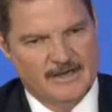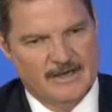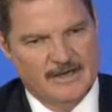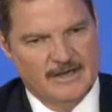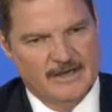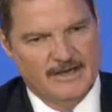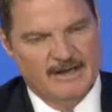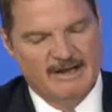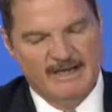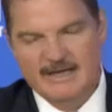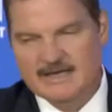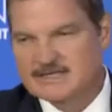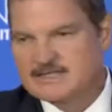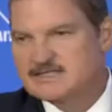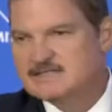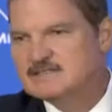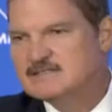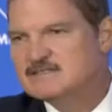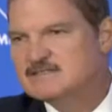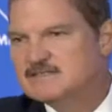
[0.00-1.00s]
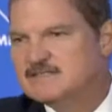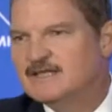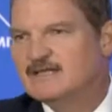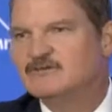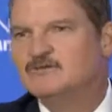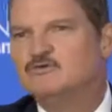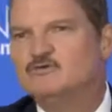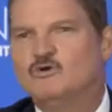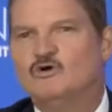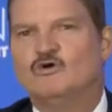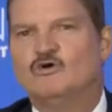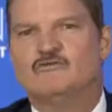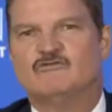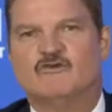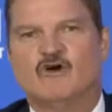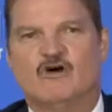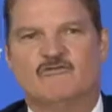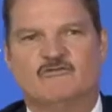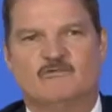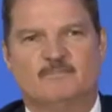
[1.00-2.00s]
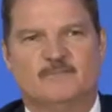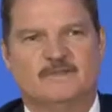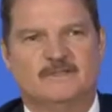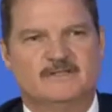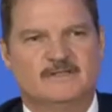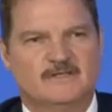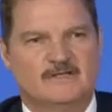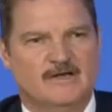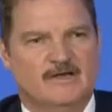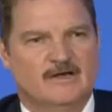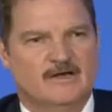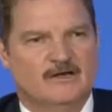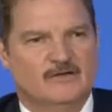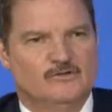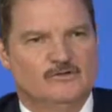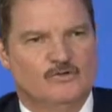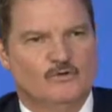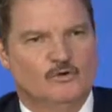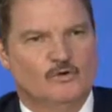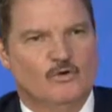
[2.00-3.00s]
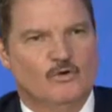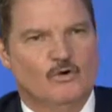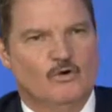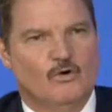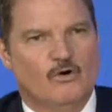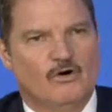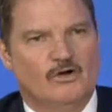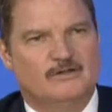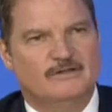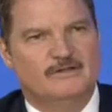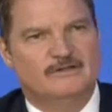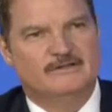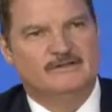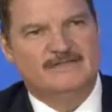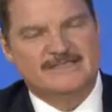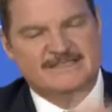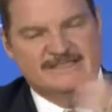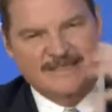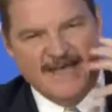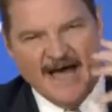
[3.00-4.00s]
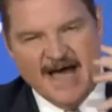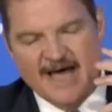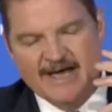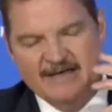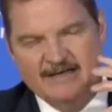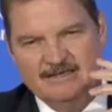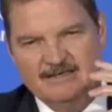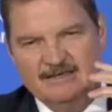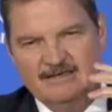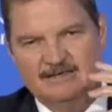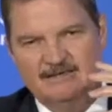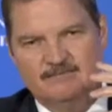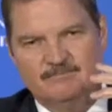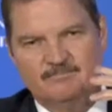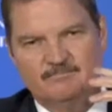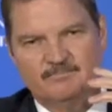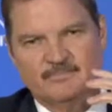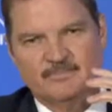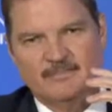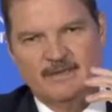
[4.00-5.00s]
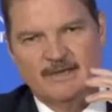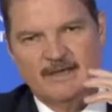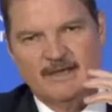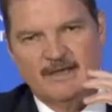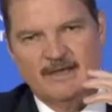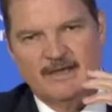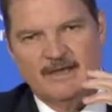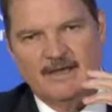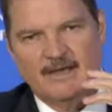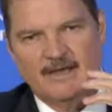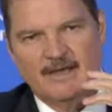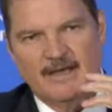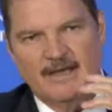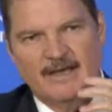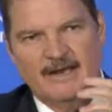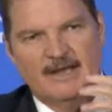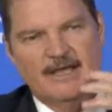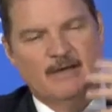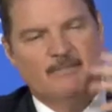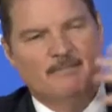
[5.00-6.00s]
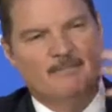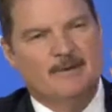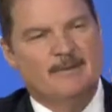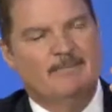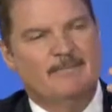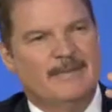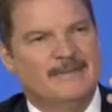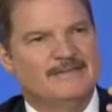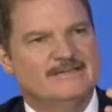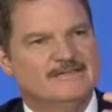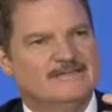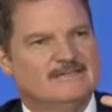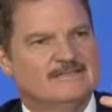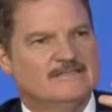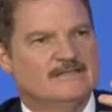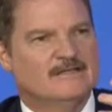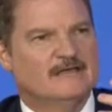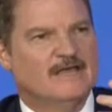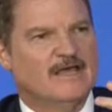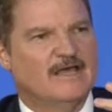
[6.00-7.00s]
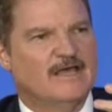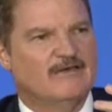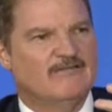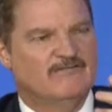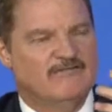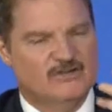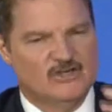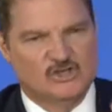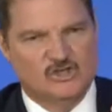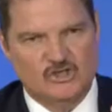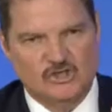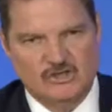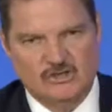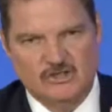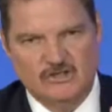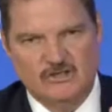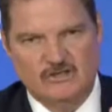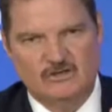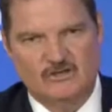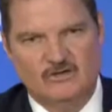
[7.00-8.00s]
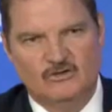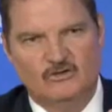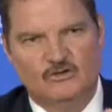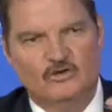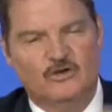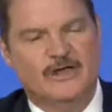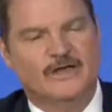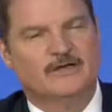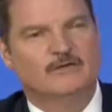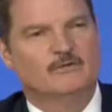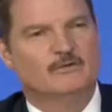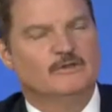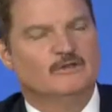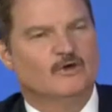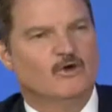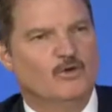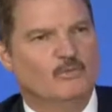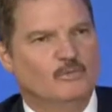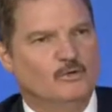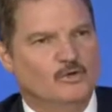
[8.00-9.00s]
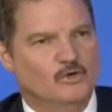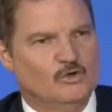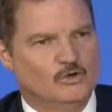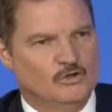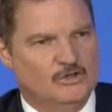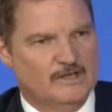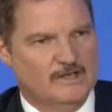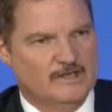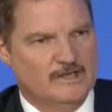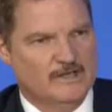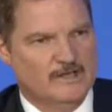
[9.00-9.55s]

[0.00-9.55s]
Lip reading: it is still the role of government to design and implement a vision together with the community